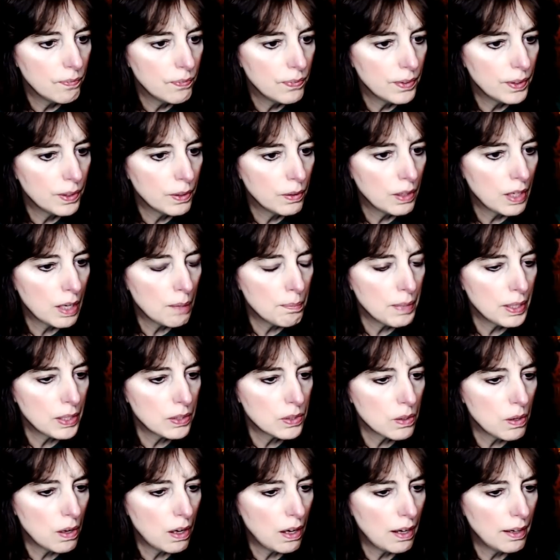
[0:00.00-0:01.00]
You got my
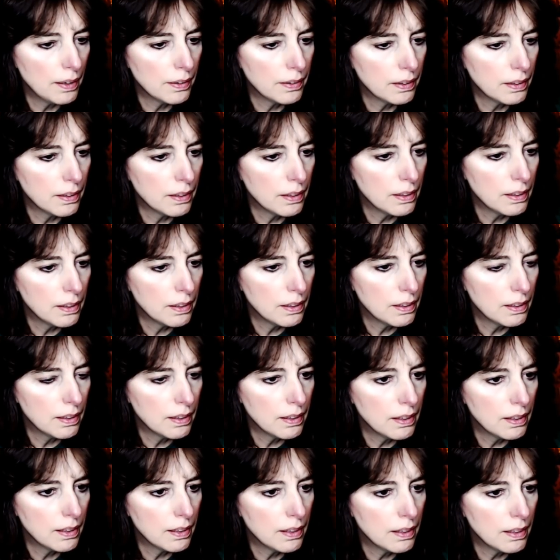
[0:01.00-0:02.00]
dog.
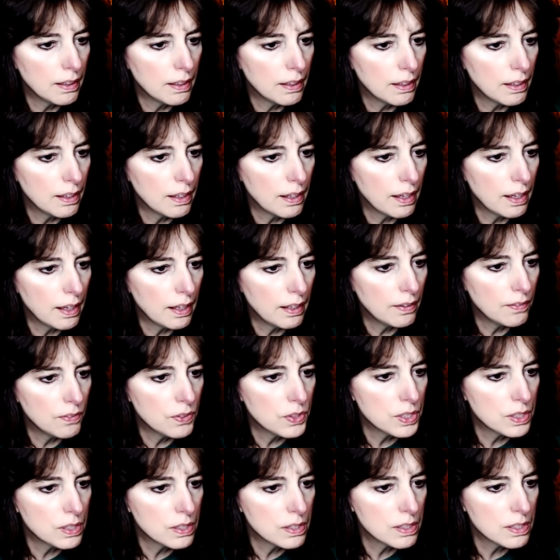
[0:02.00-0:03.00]
And if
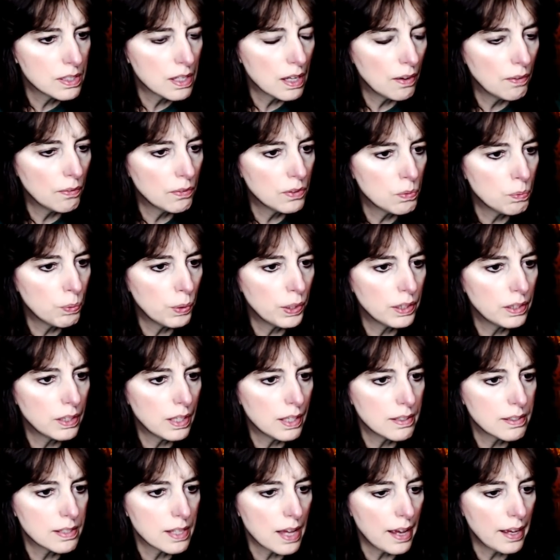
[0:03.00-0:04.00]
she, what did they
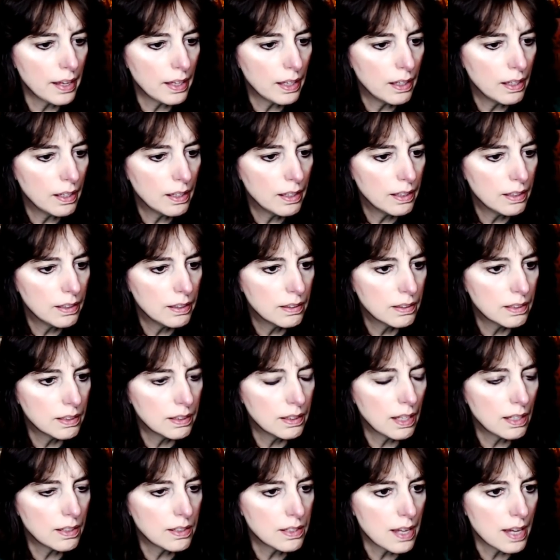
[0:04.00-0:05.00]
say? Did
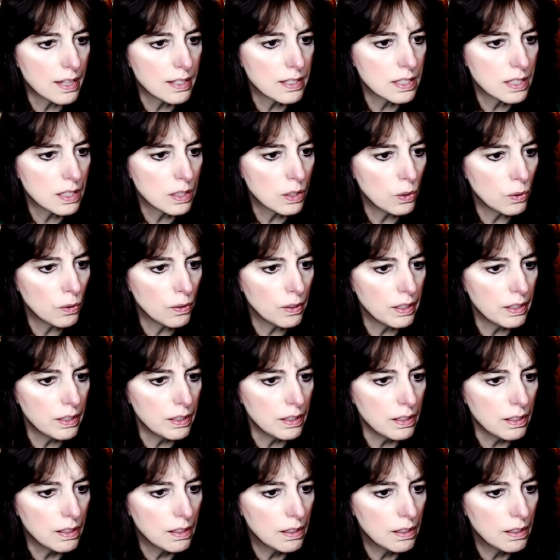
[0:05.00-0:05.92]
they test the urine?